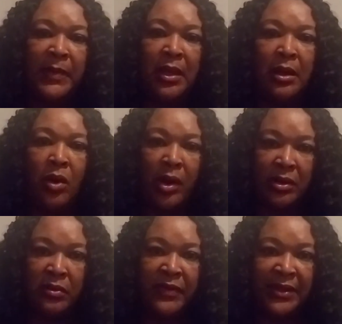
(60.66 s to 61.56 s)

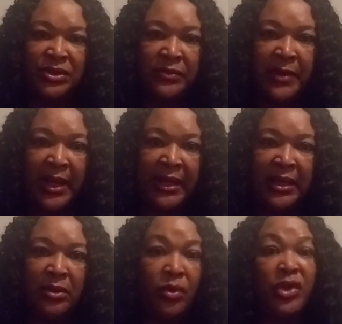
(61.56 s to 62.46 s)
article that you're
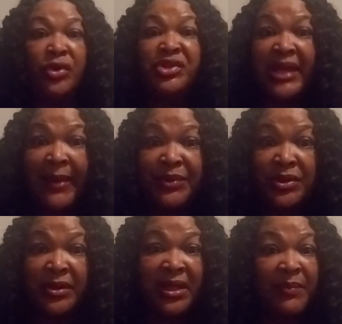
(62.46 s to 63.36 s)
writing or your
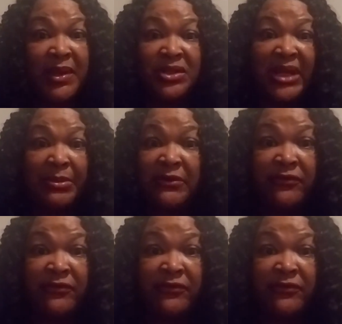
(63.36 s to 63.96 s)
chapter. It could be a chapter